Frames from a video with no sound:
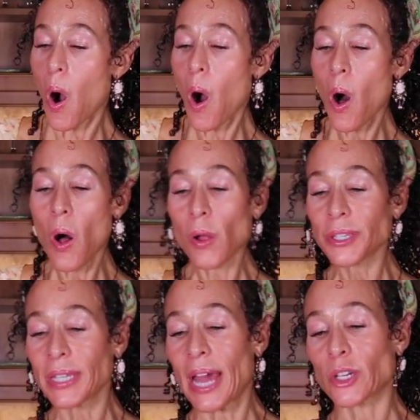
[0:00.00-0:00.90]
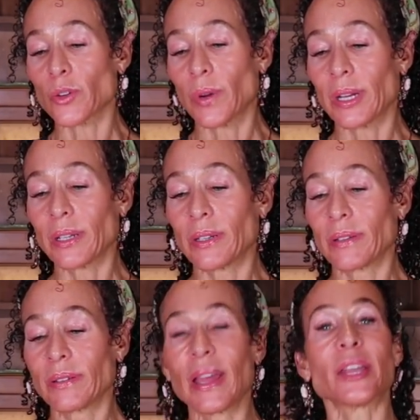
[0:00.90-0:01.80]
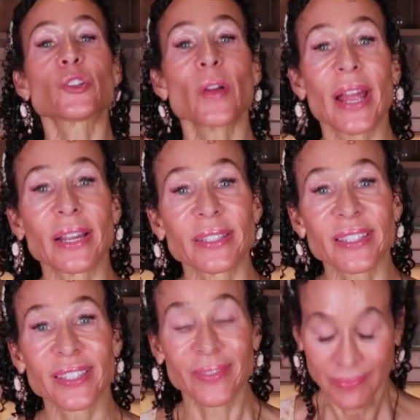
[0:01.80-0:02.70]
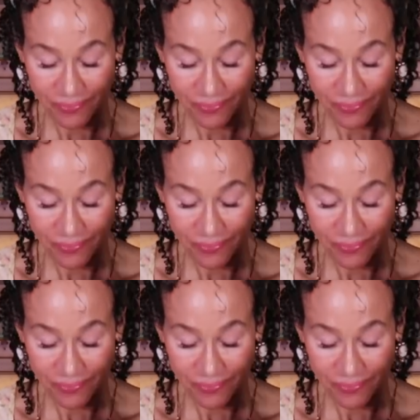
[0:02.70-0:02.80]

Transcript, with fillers: all saturated and trans.